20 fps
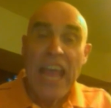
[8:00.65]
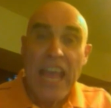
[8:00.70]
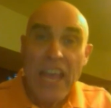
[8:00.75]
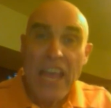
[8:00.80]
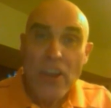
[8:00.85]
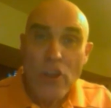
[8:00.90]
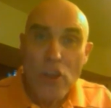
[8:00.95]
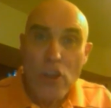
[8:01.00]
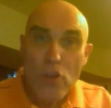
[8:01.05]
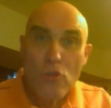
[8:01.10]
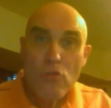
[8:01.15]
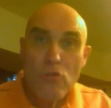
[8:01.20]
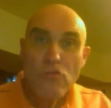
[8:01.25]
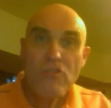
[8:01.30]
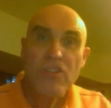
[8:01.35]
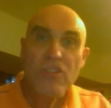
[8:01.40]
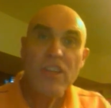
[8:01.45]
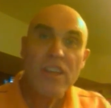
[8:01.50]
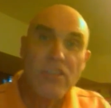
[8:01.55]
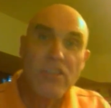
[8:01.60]
and
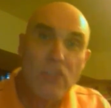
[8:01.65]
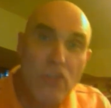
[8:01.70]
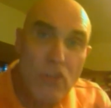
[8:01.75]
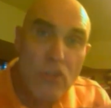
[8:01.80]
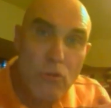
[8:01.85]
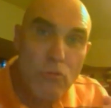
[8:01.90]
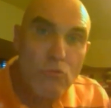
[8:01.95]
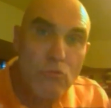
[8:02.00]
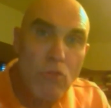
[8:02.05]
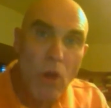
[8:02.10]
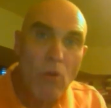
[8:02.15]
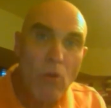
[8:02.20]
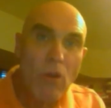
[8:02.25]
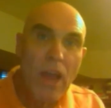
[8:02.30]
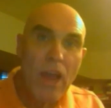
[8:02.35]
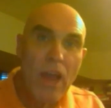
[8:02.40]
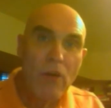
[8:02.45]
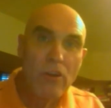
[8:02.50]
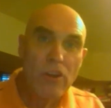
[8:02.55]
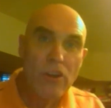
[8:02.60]
use this to roll
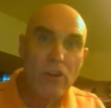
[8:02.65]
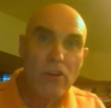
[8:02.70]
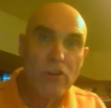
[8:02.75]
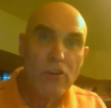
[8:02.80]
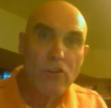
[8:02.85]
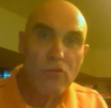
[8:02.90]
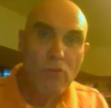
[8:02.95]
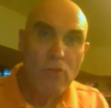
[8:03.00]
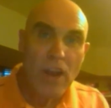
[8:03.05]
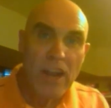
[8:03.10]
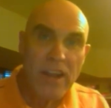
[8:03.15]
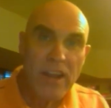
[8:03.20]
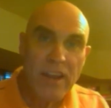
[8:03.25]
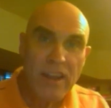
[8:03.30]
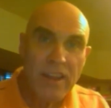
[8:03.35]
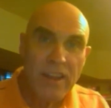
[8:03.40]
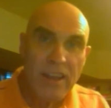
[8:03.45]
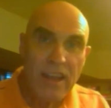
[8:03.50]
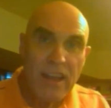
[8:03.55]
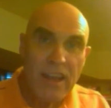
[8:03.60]
out your
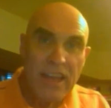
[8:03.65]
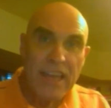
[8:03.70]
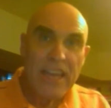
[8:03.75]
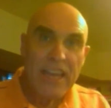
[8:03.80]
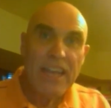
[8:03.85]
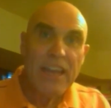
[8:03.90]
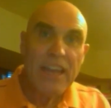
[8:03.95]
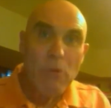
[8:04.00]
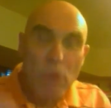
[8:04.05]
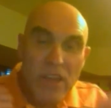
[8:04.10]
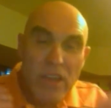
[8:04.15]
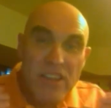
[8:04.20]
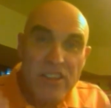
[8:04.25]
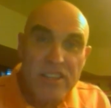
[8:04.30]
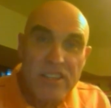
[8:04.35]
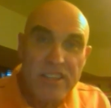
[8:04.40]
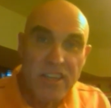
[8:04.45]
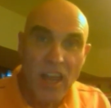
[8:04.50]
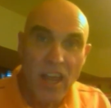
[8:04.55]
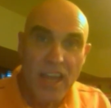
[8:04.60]
training with
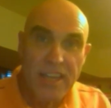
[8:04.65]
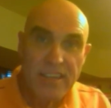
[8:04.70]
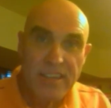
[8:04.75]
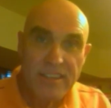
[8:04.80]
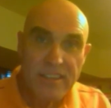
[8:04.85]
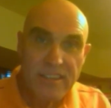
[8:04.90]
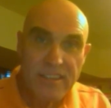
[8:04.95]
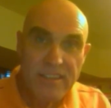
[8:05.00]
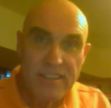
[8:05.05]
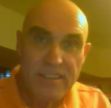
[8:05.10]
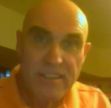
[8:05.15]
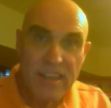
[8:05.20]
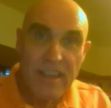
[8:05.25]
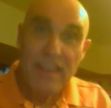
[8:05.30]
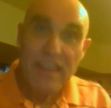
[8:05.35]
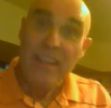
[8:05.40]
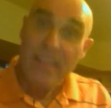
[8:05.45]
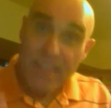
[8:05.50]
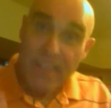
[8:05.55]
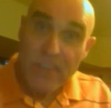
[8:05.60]
slices.
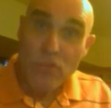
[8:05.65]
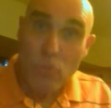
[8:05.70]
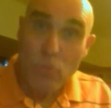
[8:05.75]
This